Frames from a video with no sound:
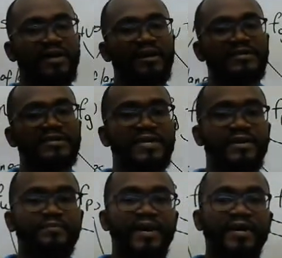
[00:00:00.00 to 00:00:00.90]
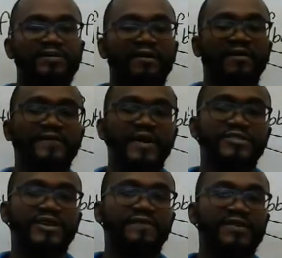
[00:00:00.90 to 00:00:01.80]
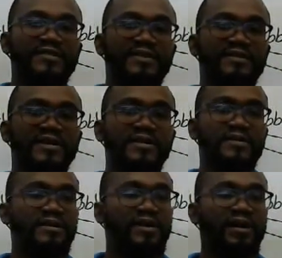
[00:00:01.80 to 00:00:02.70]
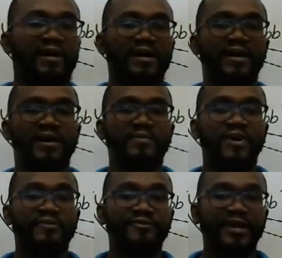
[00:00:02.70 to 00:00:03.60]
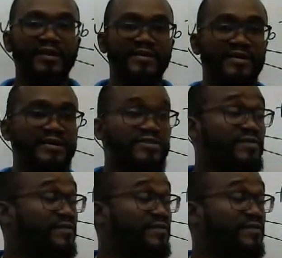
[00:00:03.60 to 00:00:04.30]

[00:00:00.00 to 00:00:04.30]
to the impact of a traffic signal on red. So for